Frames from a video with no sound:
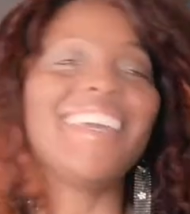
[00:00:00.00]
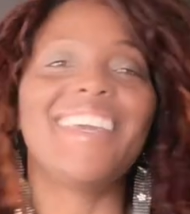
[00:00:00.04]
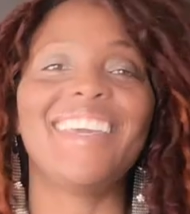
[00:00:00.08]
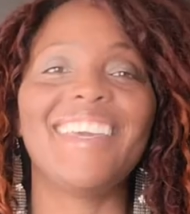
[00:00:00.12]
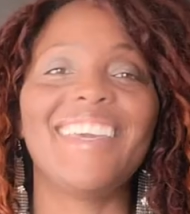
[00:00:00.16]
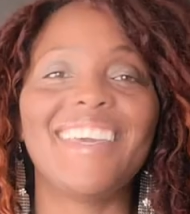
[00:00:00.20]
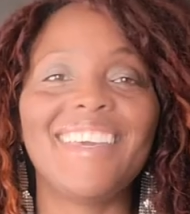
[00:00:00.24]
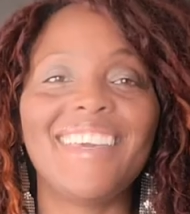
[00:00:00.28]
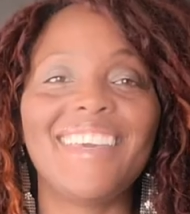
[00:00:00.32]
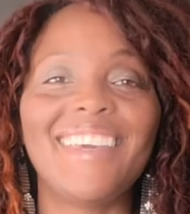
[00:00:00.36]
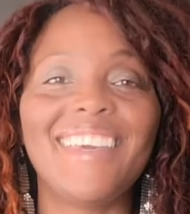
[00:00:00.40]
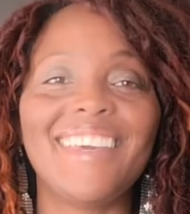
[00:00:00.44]

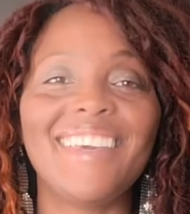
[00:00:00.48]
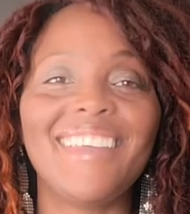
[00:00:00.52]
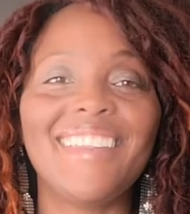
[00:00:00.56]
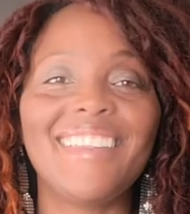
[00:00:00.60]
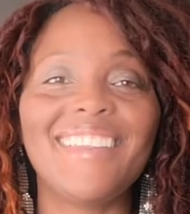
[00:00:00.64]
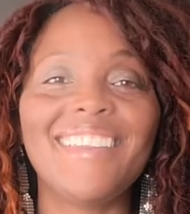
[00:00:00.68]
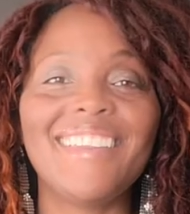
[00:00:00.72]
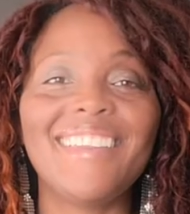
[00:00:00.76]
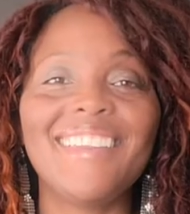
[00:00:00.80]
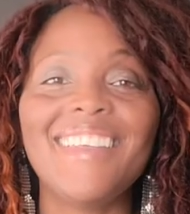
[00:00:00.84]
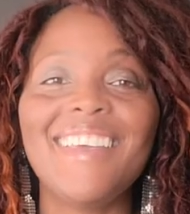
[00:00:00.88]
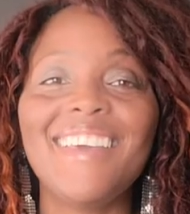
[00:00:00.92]

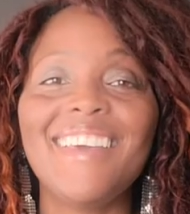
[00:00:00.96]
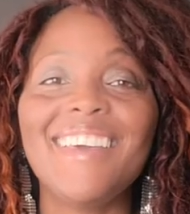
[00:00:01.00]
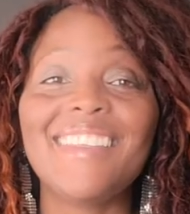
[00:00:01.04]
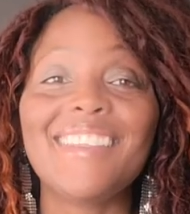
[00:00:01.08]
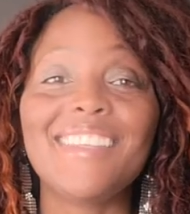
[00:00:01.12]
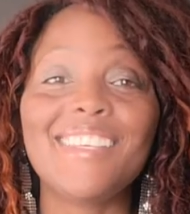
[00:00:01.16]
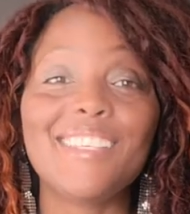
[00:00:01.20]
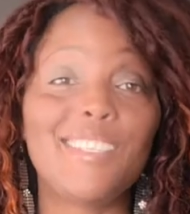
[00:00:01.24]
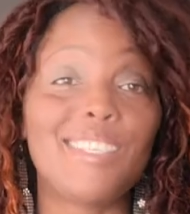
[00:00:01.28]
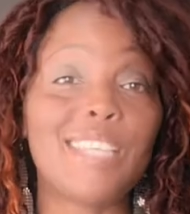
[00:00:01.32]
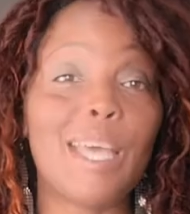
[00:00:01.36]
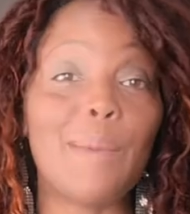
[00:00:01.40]
In
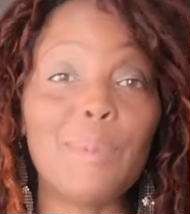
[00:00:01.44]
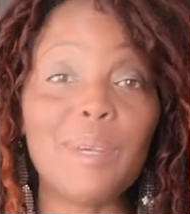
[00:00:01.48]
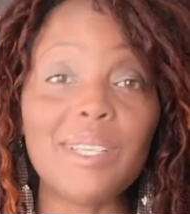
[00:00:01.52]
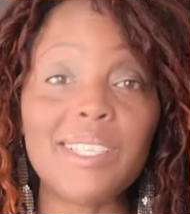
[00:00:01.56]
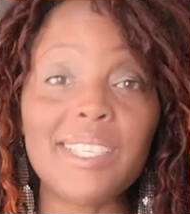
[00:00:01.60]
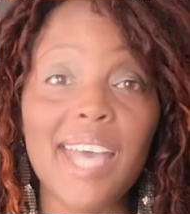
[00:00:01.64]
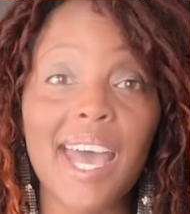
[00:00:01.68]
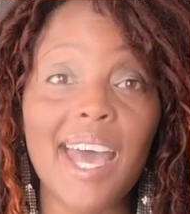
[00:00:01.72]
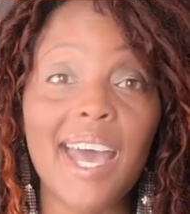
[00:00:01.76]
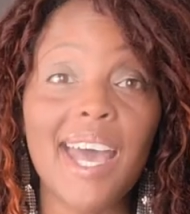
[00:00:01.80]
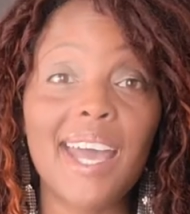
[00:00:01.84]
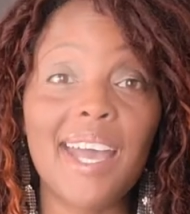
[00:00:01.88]
the
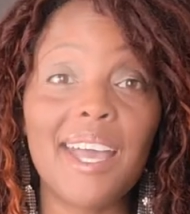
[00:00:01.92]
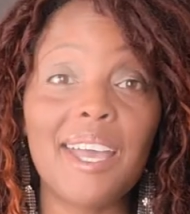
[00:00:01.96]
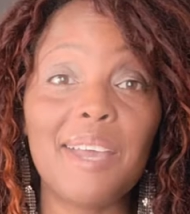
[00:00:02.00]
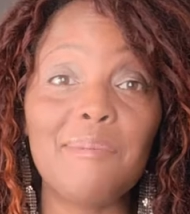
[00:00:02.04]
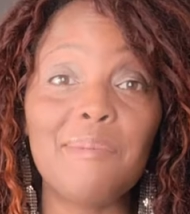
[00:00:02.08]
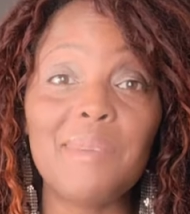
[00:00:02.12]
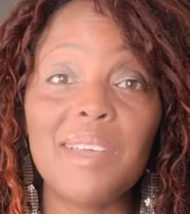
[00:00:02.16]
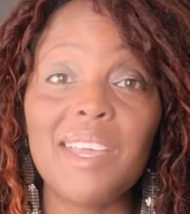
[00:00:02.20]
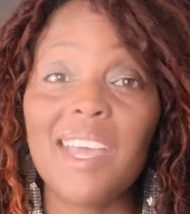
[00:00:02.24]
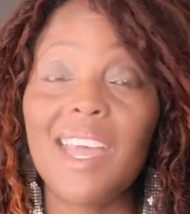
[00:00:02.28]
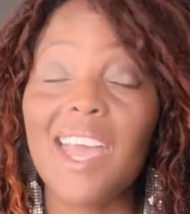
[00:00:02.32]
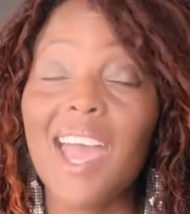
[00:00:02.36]

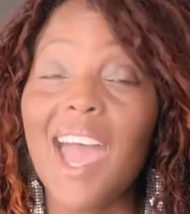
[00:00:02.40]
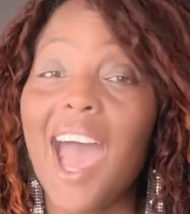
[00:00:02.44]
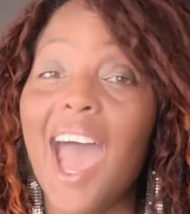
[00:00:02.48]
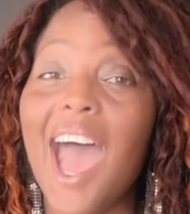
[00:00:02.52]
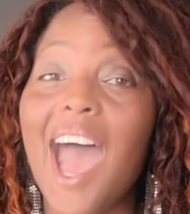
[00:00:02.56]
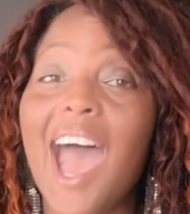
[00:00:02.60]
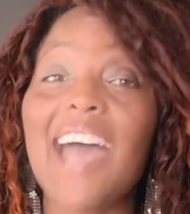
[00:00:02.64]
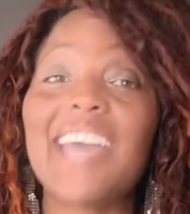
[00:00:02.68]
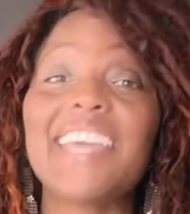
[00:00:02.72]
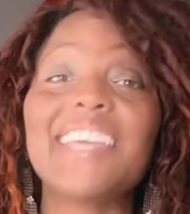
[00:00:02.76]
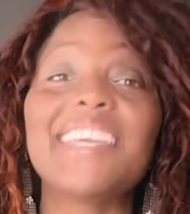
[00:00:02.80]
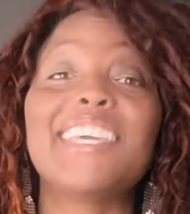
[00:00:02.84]
summertime,
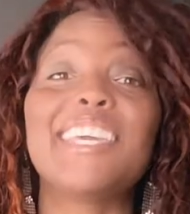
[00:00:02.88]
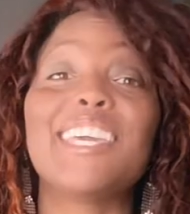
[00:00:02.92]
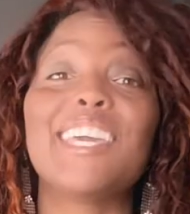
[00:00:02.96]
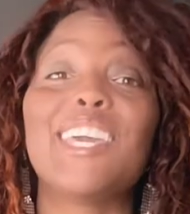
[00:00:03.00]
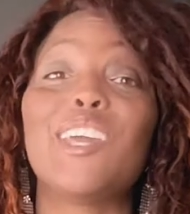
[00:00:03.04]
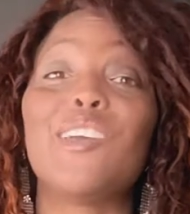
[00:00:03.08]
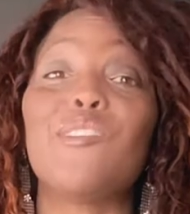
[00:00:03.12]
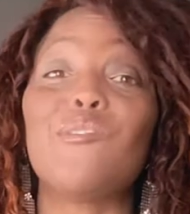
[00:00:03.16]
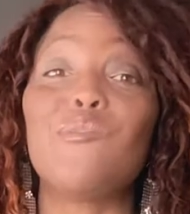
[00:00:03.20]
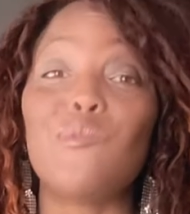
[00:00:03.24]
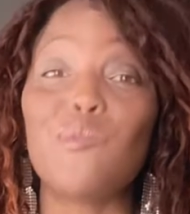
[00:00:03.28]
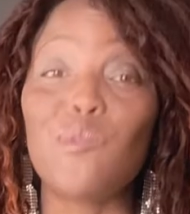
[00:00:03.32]
I
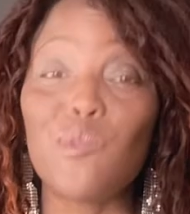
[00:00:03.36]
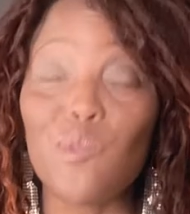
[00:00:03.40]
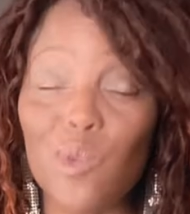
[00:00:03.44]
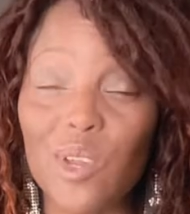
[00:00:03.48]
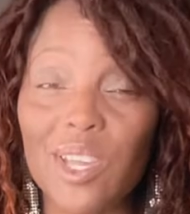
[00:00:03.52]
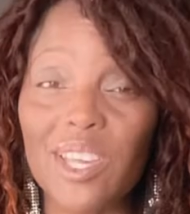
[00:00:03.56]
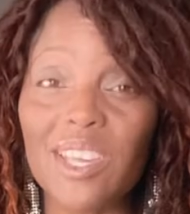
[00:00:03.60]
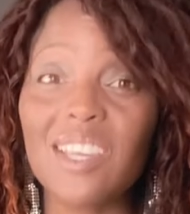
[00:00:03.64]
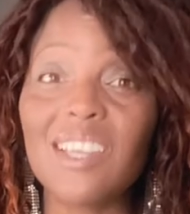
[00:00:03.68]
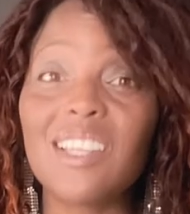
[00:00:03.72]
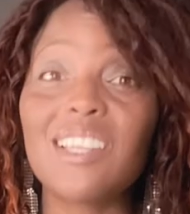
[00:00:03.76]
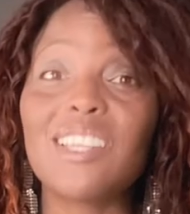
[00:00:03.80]
get
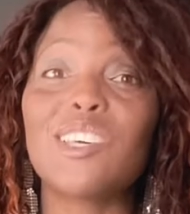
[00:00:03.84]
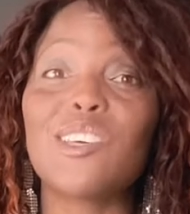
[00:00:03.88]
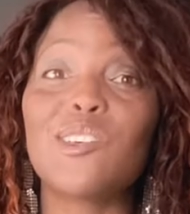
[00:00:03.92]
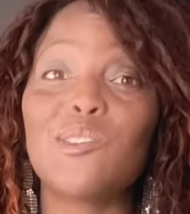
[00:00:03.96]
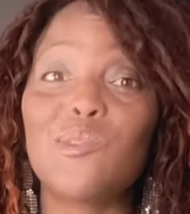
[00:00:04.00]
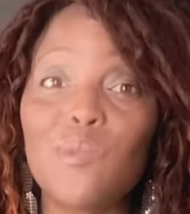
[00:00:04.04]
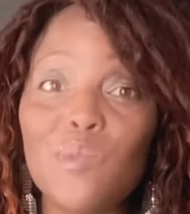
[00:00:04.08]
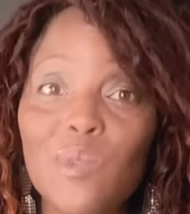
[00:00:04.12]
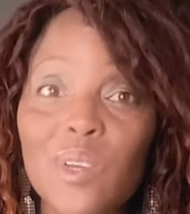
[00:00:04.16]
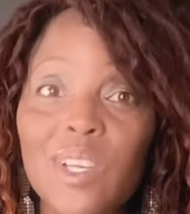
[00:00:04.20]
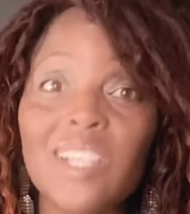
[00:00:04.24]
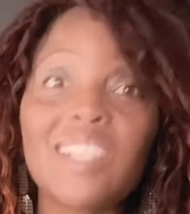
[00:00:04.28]
really,
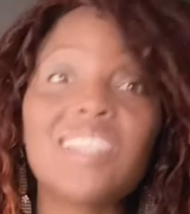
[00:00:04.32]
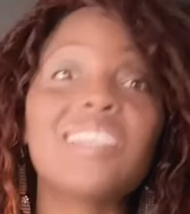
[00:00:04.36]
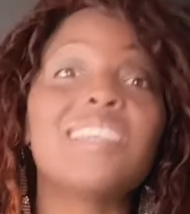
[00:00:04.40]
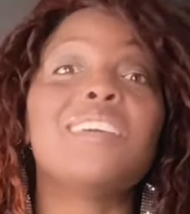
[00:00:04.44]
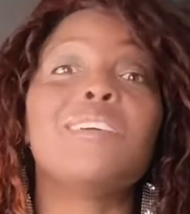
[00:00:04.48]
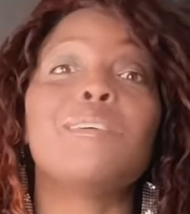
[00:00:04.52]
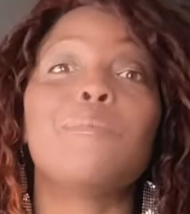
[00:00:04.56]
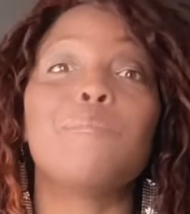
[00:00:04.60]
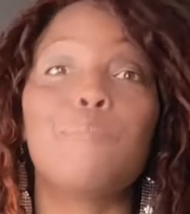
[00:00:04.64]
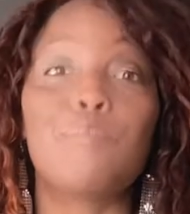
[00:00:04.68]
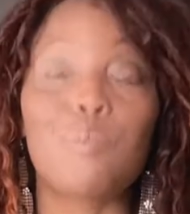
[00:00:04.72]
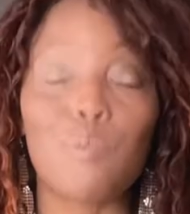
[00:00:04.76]

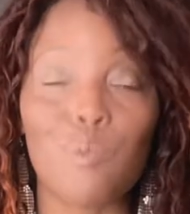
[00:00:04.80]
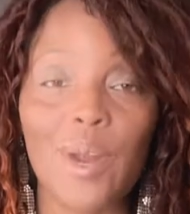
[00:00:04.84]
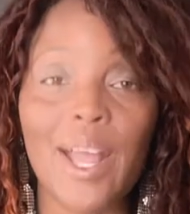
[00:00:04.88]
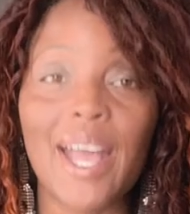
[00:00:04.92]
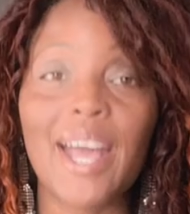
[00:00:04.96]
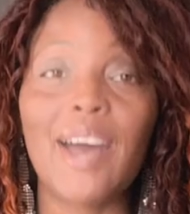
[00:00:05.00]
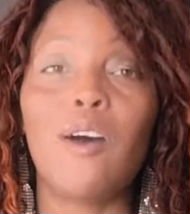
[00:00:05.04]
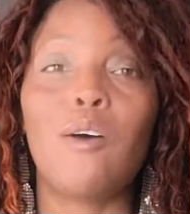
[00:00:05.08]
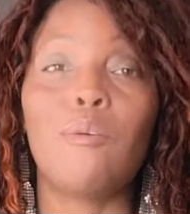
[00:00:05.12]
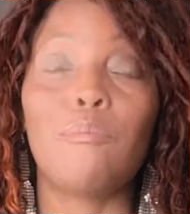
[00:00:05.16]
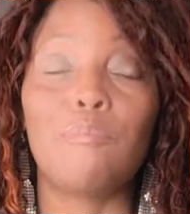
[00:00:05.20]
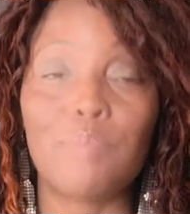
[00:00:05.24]
really
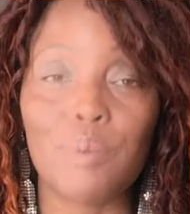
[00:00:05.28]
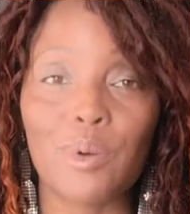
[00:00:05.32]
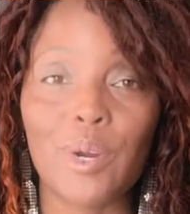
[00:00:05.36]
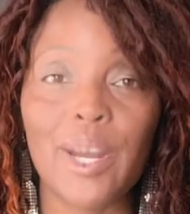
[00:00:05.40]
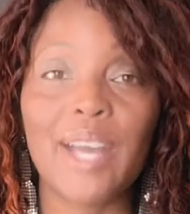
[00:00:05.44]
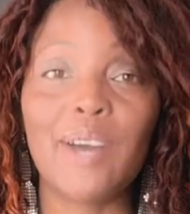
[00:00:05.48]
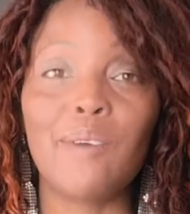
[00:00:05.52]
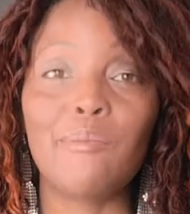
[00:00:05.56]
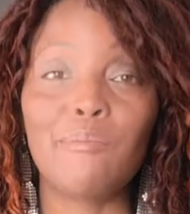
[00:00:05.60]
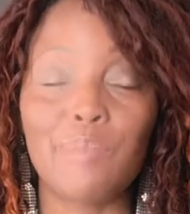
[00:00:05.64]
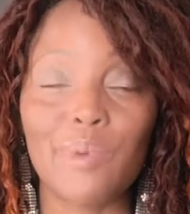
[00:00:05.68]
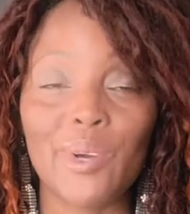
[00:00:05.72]
brown,
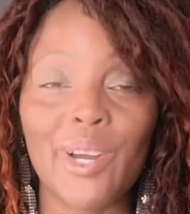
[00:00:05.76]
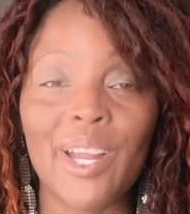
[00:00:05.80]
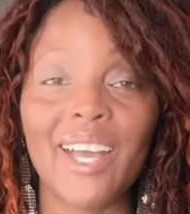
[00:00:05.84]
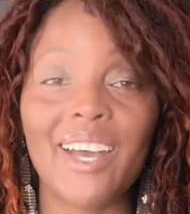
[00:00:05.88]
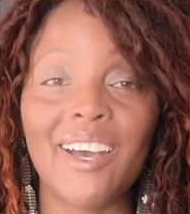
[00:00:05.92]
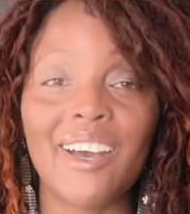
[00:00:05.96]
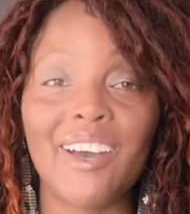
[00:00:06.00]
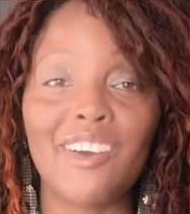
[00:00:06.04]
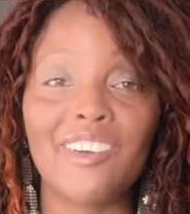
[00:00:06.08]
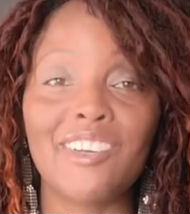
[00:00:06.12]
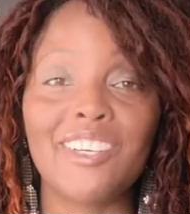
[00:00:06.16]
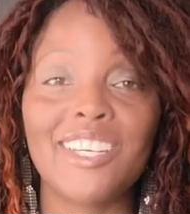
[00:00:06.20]
brown,
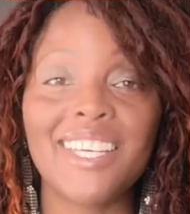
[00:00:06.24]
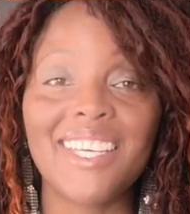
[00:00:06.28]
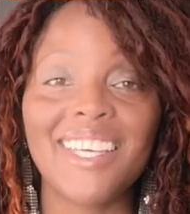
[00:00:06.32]
brown.